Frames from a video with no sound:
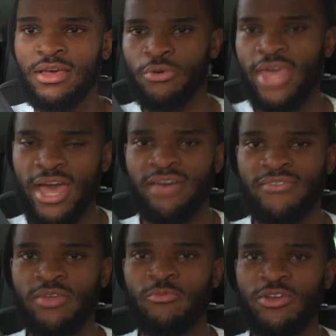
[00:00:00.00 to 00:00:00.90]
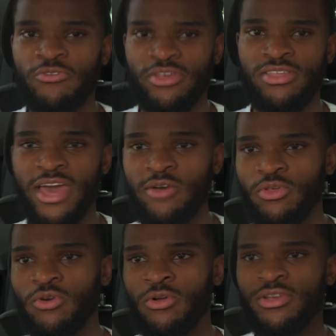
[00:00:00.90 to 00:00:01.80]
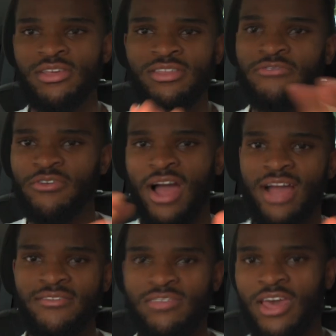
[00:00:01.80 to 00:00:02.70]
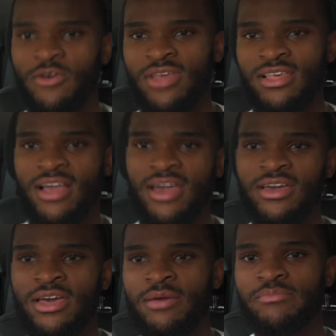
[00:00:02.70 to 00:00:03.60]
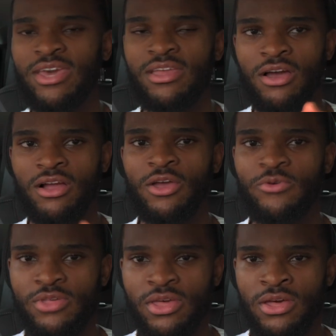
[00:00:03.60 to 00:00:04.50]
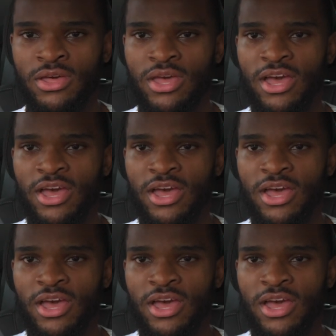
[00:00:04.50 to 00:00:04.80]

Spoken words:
But yeah, and then when you're on a sales call, it's a different kind of sales. That's like being a closer.